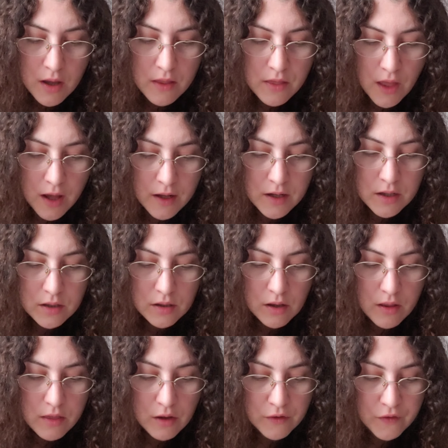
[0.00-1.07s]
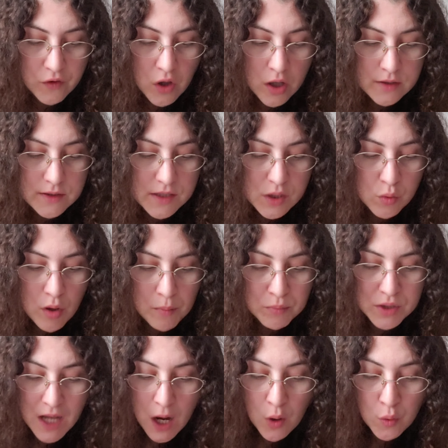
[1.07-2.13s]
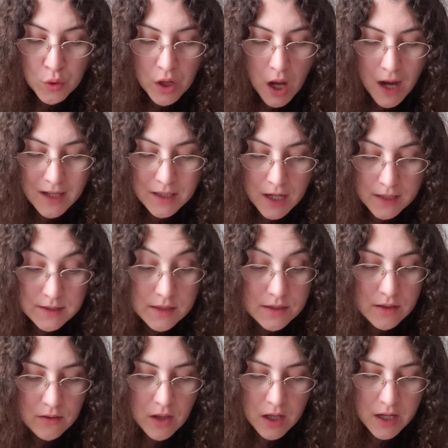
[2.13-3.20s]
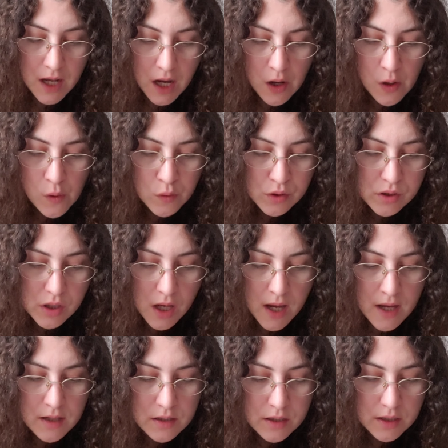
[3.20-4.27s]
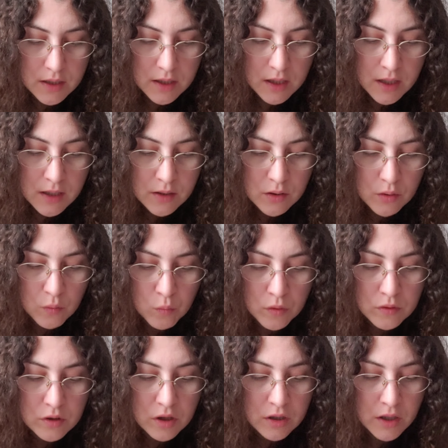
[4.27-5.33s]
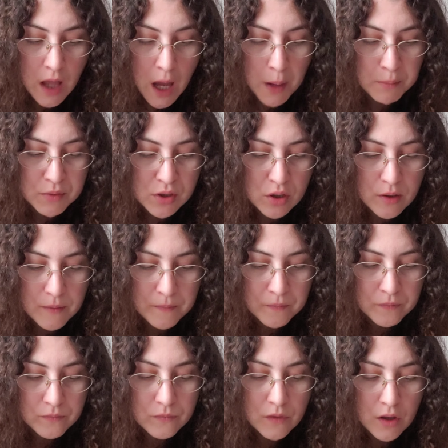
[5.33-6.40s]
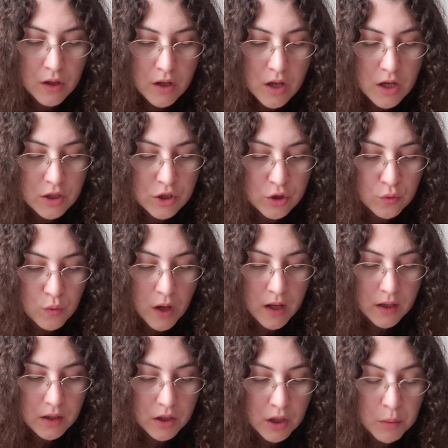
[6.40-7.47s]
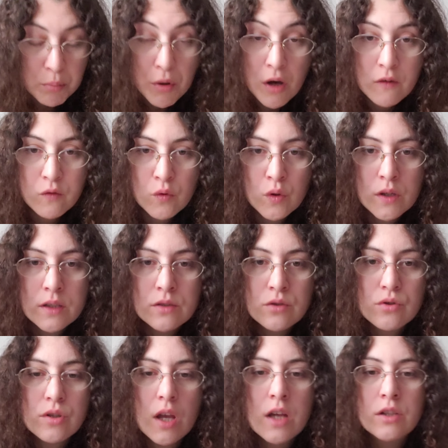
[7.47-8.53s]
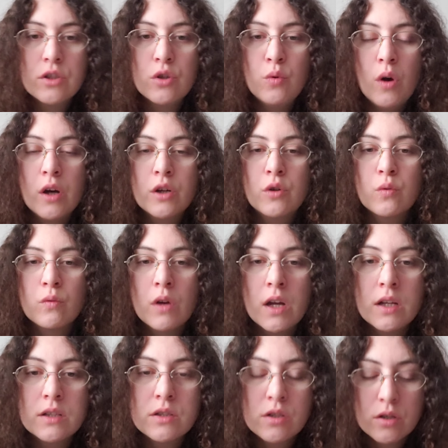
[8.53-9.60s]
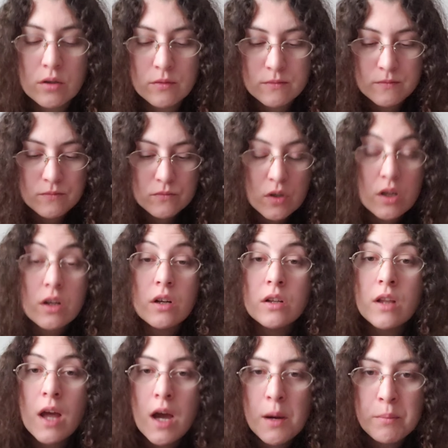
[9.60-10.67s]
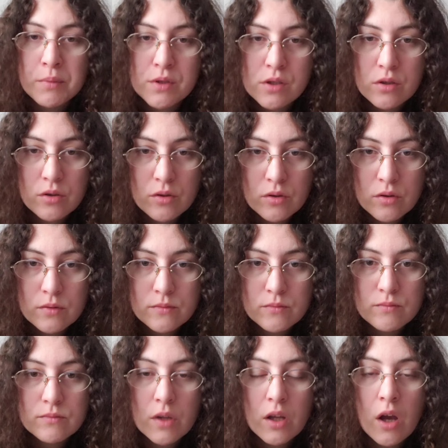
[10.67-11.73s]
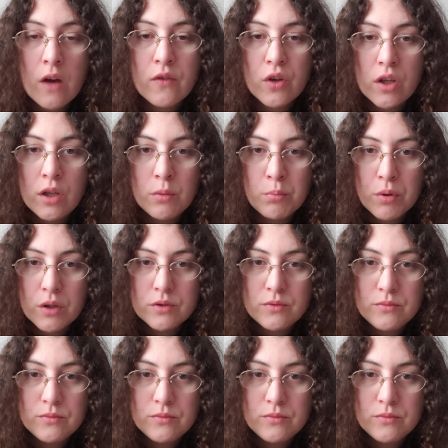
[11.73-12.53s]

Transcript: then the flood sweep down against that house, and it will collapse into a heap of ruins, into a great collapse of heap.